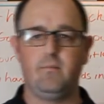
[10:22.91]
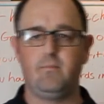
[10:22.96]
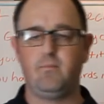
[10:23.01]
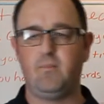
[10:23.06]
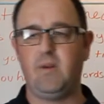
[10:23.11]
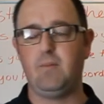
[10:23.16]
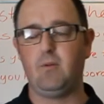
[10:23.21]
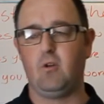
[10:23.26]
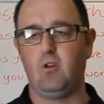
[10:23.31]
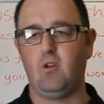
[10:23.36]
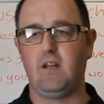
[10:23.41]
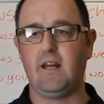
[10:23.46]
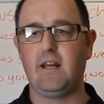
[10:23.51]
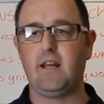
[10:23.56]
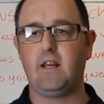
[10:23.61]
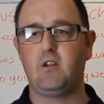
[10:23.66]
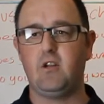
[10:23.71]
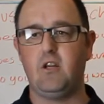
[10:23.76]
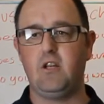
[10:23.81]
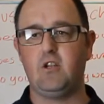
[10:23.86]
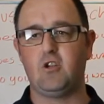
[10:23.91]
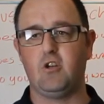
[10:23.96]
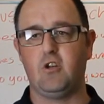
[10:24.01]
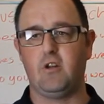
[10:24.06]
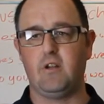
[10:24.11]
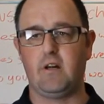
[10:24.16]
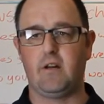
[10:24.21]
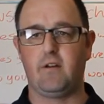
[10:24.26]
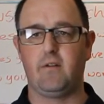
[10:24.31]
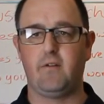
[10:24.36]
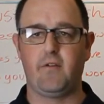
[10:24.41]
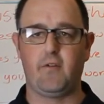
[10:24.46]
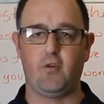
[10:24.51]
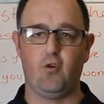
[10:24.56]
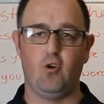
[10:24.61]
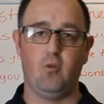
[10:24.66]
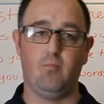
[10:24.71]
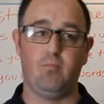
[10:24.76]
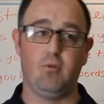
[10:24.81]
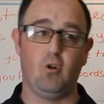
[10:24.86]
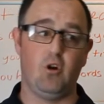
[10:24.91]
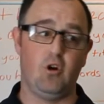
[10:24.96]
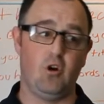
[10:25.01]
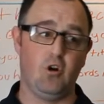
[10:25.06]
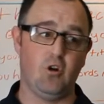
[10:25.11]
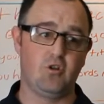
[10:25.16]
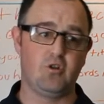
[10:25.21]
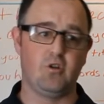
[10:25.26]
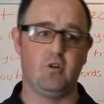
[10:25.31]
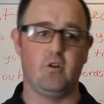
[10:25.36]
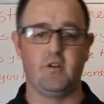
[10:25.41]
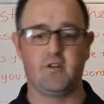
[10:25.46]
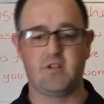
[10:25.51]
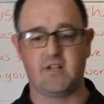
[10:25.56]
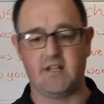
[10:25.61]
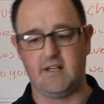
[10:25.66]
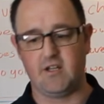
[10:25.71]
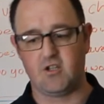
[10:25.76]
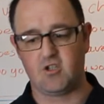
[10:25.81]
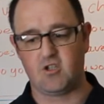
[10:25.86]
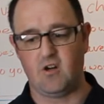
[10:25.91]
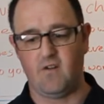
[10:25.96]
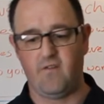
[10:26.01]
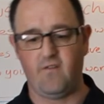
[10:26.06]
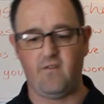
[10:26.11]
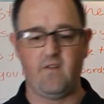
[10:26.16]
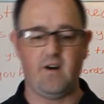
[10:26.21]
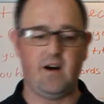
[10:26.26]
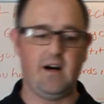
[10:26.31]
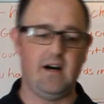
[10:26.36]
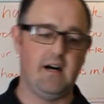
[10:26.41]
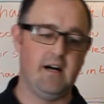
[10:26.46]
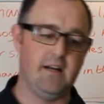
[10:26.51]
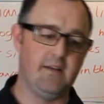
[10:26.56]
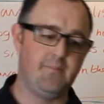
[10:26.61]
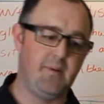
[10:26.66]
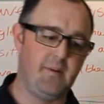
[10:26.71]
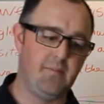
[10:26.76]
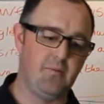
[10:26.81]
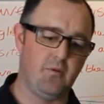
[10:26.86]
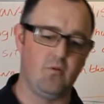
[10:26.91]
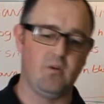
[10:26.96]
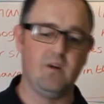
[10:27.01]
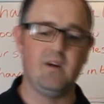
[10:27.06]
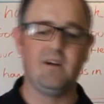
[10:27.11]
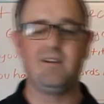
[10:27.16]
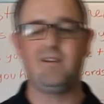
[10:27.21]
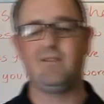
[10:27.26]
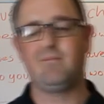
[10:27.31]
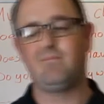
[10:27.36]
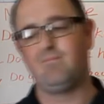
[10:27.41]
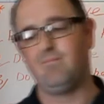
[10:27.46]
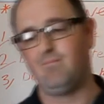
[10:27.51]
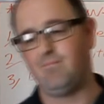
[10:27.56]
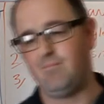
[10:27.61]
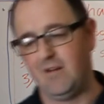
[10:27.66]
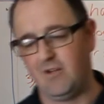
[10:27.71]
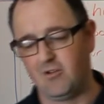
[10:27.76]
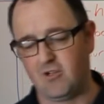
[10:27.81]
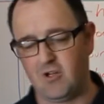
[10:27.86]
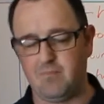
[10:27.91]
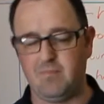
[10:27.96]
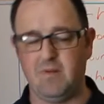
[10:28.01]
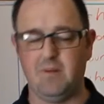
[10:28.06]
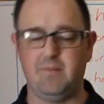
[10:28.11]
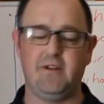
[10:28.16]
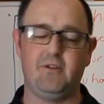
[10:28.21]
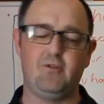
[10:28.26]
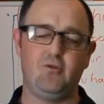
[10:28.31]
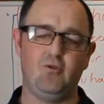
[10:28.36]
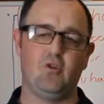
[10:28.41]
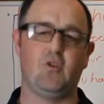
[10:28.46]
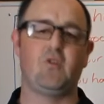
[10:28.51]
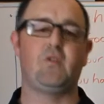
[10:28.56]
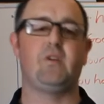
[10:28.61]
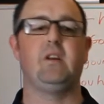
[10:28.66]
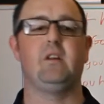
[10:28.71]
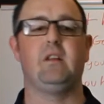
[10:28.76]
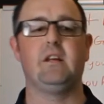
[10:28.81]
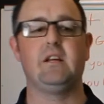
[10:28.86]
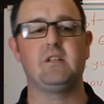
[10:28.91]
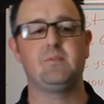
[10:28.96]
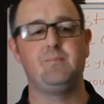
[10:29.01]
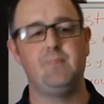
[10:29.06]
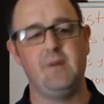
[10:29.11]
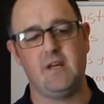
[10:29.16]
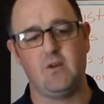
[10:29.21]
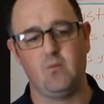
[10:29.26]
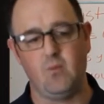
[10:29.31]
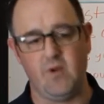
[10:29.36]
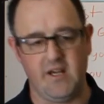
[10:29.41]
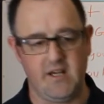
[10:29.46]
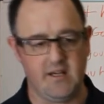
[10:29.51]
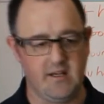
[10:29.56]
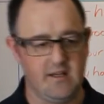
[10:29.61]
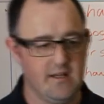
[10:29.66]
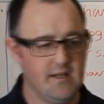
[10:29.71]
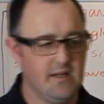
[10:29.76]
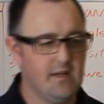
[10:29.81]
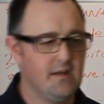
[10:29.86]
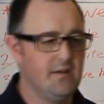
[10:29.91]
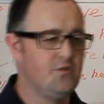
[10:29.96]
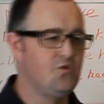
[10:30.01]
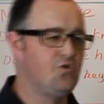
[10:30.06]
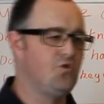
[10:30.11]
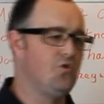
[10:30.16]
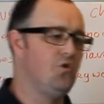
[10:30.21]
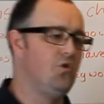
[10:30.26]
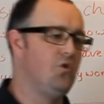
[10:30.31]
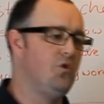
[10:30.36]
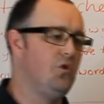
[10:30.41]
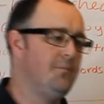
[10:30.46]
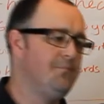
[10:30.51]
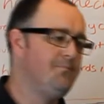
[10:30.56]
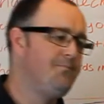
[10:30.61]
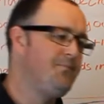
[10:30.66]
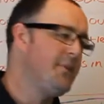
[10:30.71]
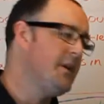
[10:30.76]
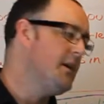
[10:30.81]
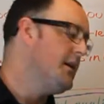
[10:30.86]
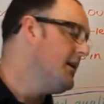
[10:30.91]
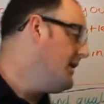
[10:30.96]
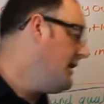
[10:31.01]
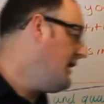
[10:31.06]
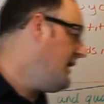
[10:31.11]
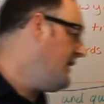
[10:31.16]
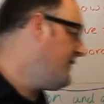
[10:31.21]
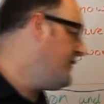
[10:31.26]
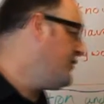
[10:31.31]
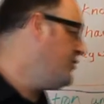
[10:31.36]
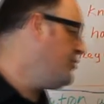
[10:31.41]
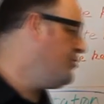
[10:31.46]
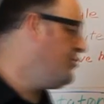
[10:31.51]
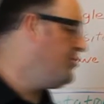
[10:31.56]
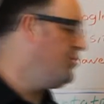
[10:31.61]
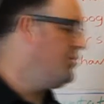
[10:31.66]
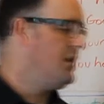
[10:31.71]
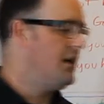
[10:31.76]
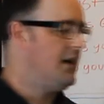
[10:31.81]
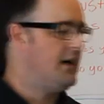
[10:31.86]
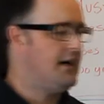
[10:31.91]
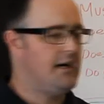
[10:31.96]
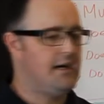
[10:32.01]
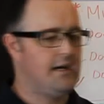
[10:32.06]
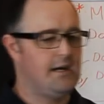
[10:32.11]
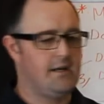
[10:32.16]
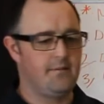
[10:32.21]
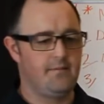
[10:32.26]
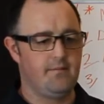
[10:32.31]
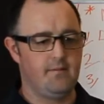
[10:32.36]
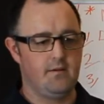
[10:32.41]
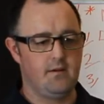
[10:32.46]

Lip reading: People link to each another through blogs and all this kind of stuff, and people build up maybe 2 or 3 links per week. So if you are,